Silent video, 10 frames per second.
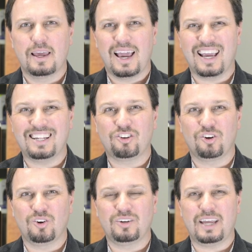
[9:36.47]
and
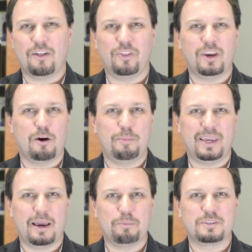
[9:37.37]
turn down the
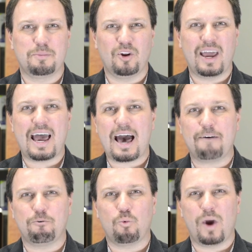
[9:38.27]
RPMs about
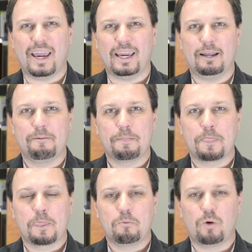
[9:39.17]
halfway
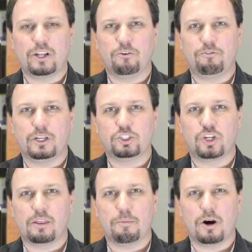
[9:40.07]
when you're
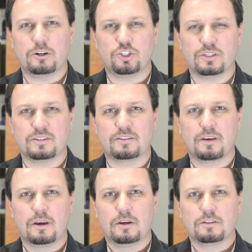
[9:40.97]
finishing the margins.
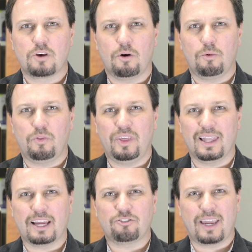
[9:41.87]
So the
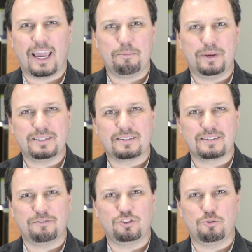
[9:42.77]
electric handpiece
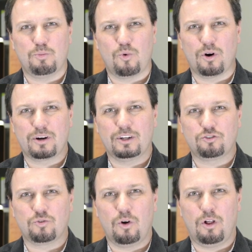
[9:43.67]
gives you more
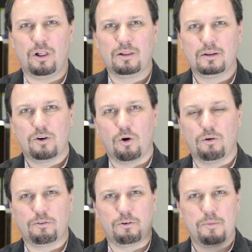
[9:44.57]
control
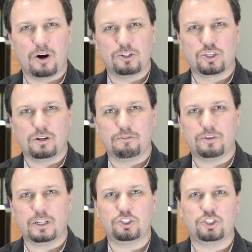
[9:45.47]
over marginal
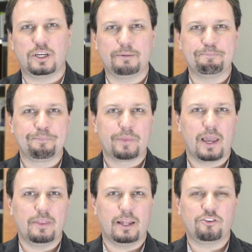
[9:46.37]
finishing,
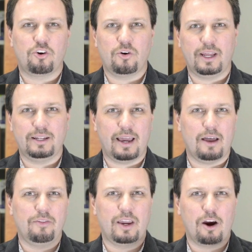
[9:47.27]
and then turning
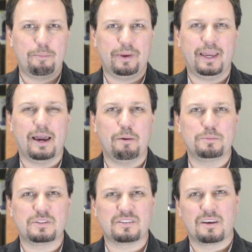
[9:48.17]
down the
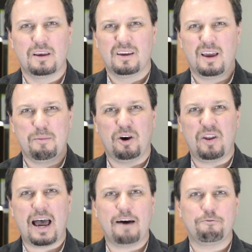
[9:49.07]
RPMs about
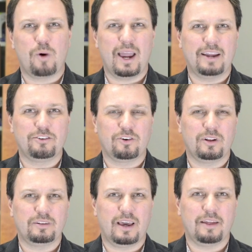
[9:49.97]
halfway. I turn
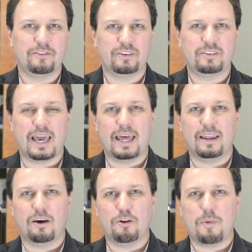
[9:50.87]
it down to
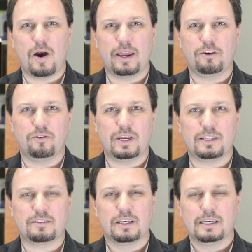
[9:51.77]
10 on my
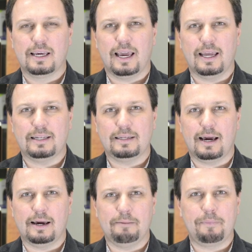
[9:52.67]
unit, and
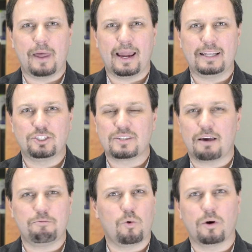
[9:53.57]
I just
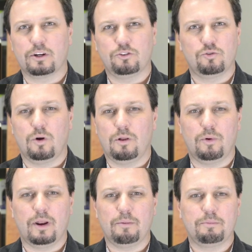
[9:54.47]
have more control
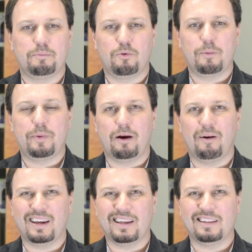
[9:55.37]
when I'm
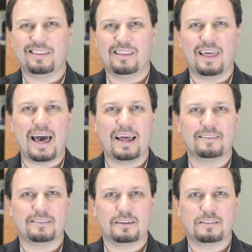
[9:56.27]
preparing at that
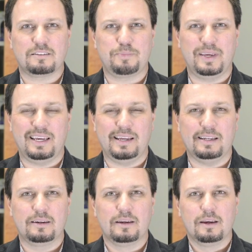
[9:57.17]

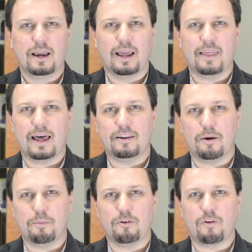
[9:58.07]
speed and that
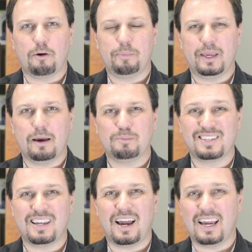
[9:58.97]
number of
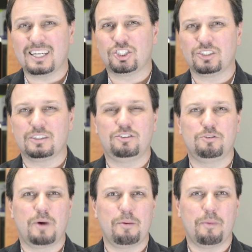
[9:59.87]
RPMs. And I actually
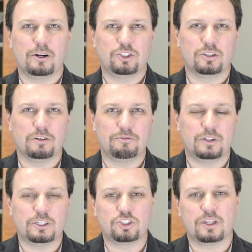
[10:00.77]
do my marginal
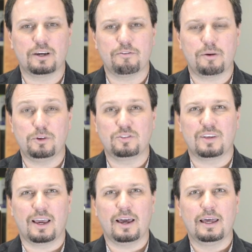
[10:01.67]
finishing. If I'm
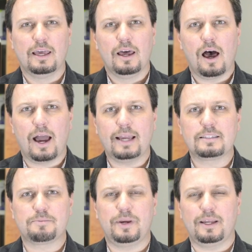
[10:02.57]
using a high
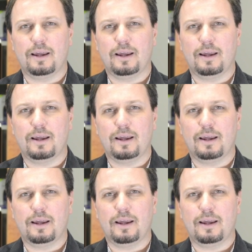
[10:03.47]
speed,